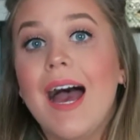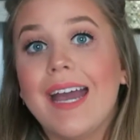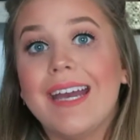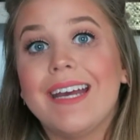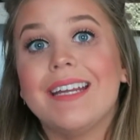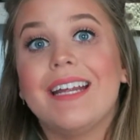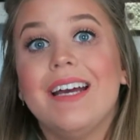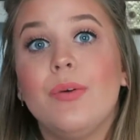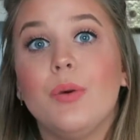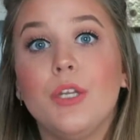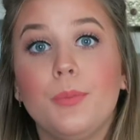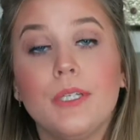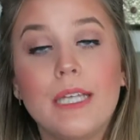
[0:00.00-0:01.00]
and
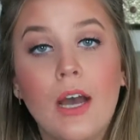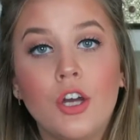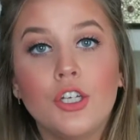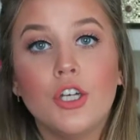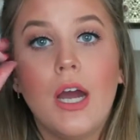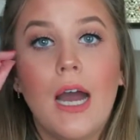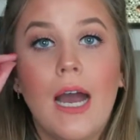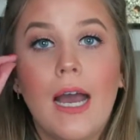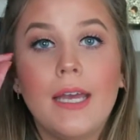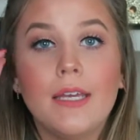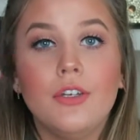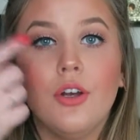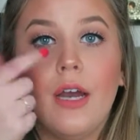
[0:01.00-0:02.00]
when you put that on your
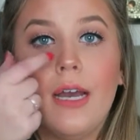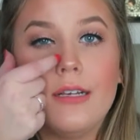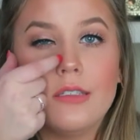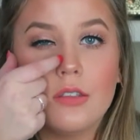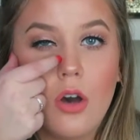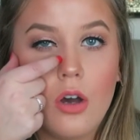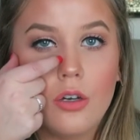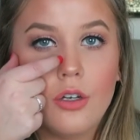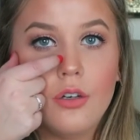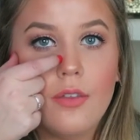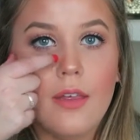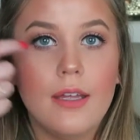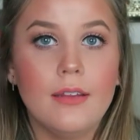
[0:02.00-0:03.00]
eye and your eye is
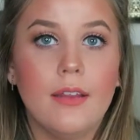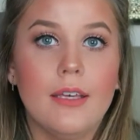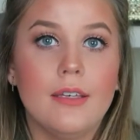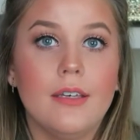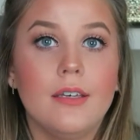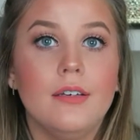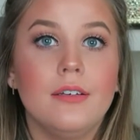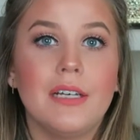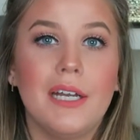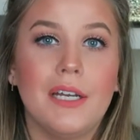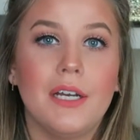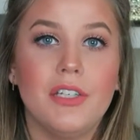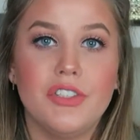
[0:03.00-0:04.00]
longer, that like
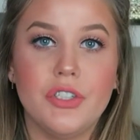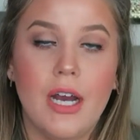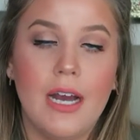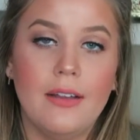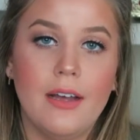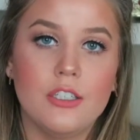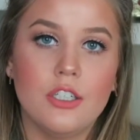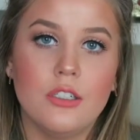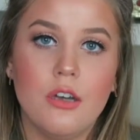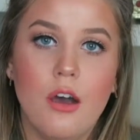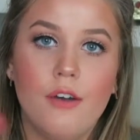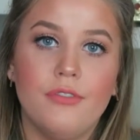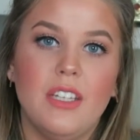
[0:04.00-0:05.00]
kind of cuts your eyelashes
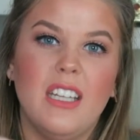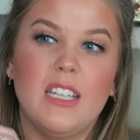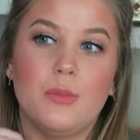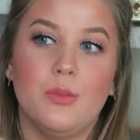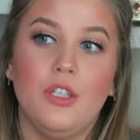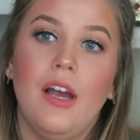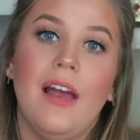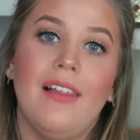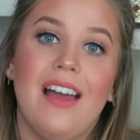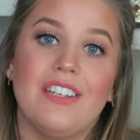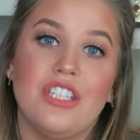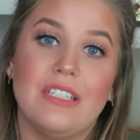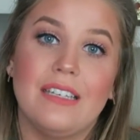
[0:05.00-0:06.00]
off, and that's when your
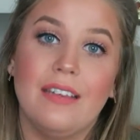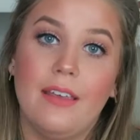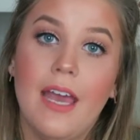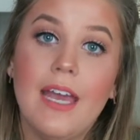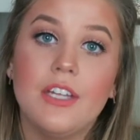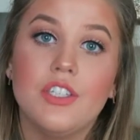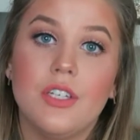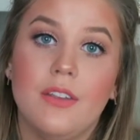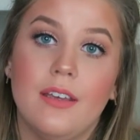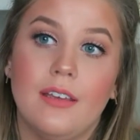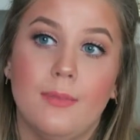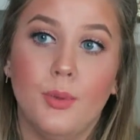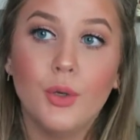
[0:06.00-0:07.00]
eyelashes can catch and
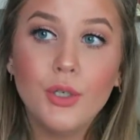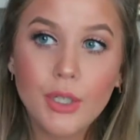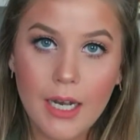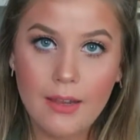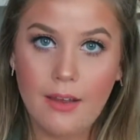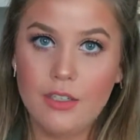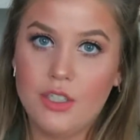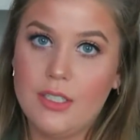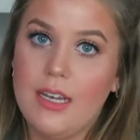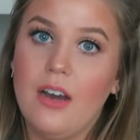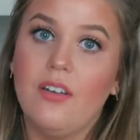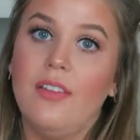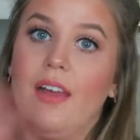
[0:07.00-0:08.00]
they can pull your eyelashes
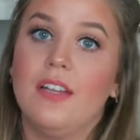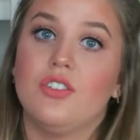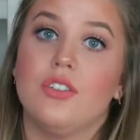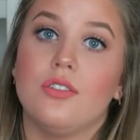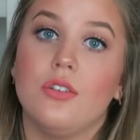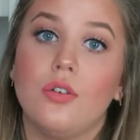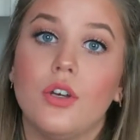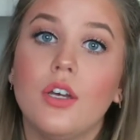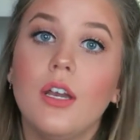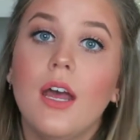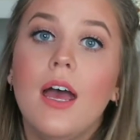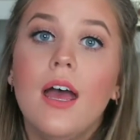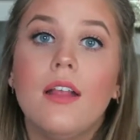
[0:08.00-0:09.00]
out, and that's just no
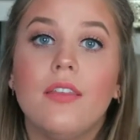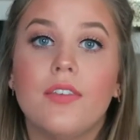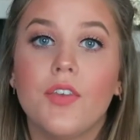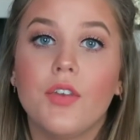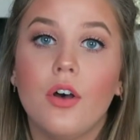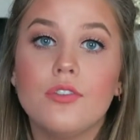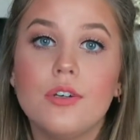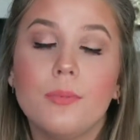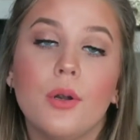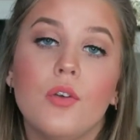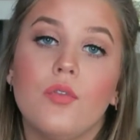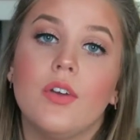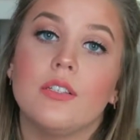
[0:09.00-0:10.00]
good. This is also
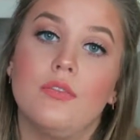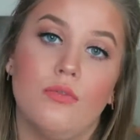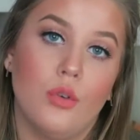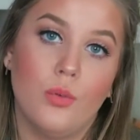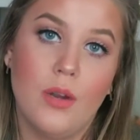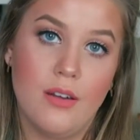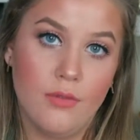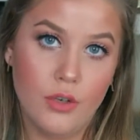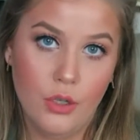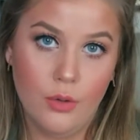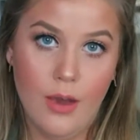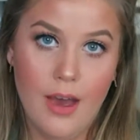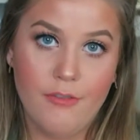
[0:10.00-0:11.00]
perfect for whenever
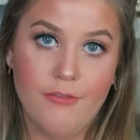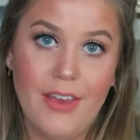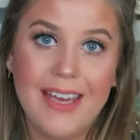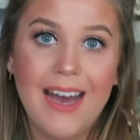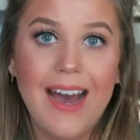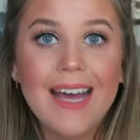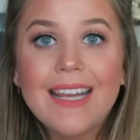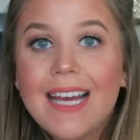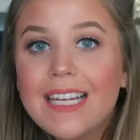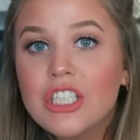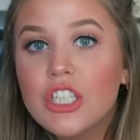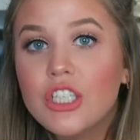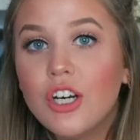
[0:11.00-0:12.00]
you have fake
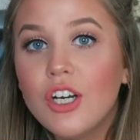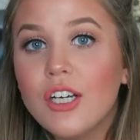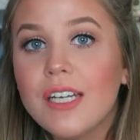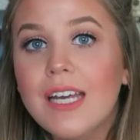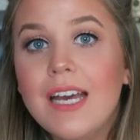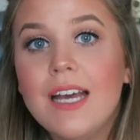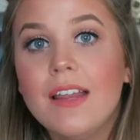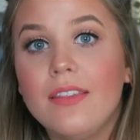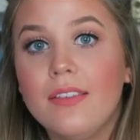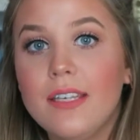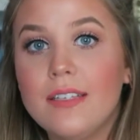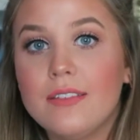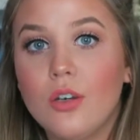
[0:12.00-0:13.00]
eyelashes on.
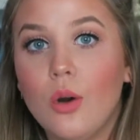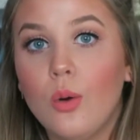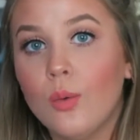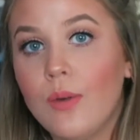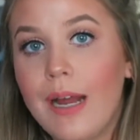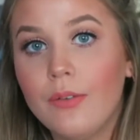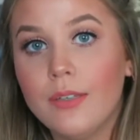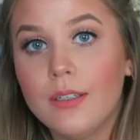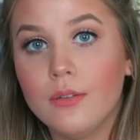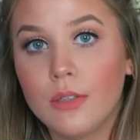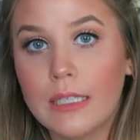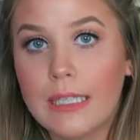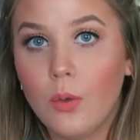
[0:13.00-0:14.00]
These go around it
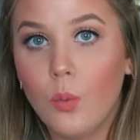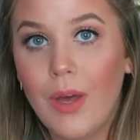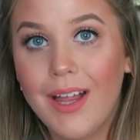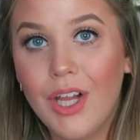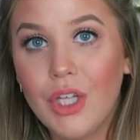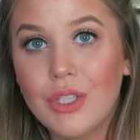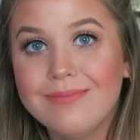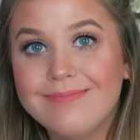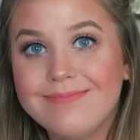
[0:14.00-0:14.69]
really well.